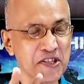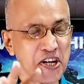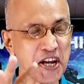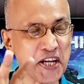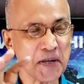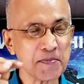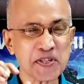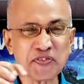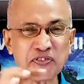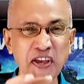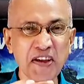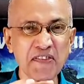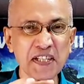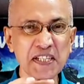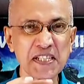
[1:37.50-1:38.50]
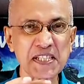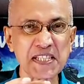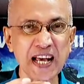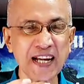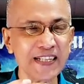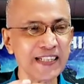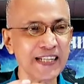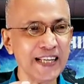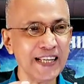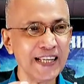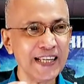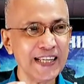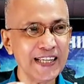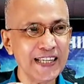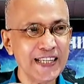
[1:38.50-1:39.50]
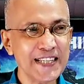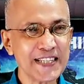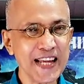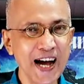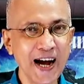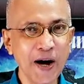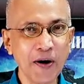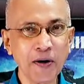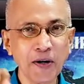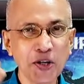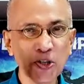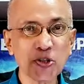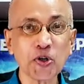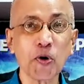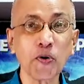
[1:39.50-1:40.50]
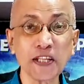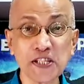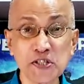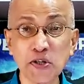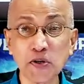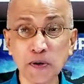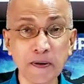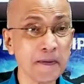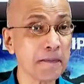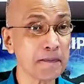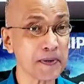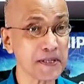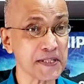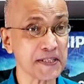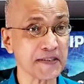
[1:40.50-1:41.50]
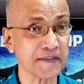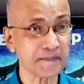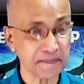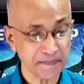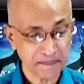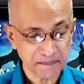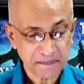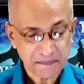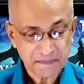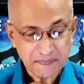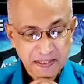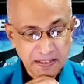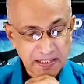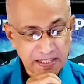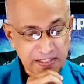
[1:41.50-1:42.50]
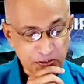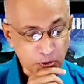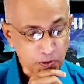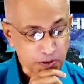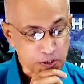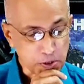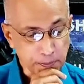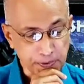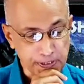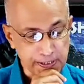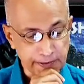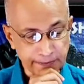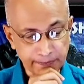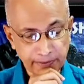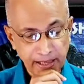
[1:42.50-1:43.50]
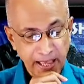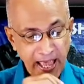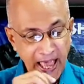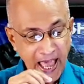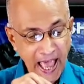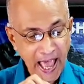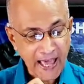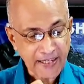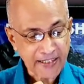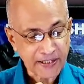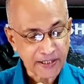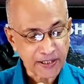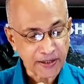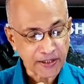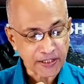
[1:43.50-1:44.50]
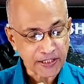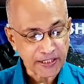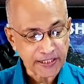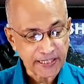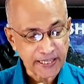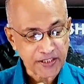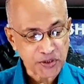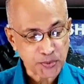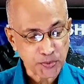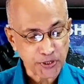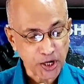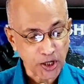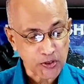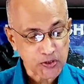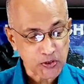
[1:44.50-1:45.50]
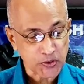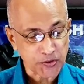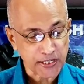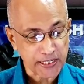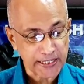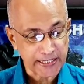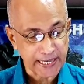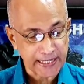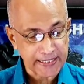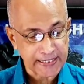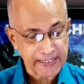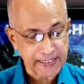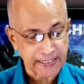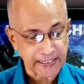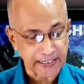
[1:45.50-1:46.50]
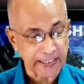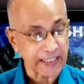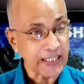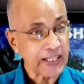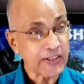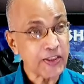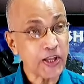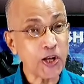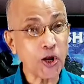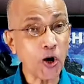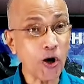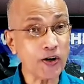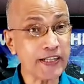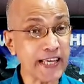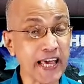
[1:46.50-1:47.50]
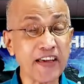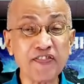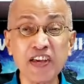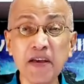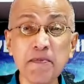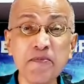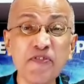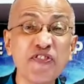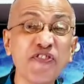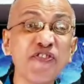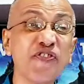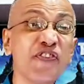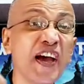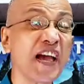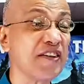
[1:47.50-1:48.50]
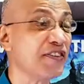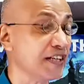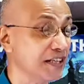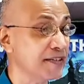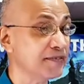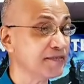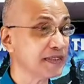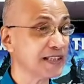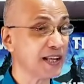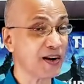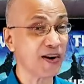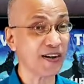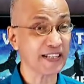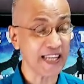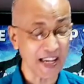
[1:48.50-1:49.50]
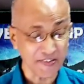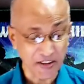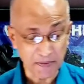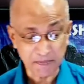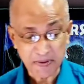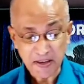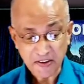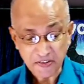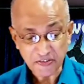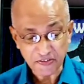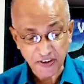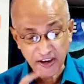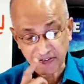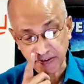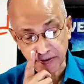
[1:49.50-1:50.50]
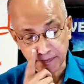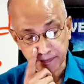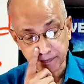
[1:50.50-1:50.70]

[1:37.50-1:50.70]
Jacob's favored son, is now thrown into prison. He's thrown into prison. And yet we also read that the Lord gave him favor. The Lord gave him favor.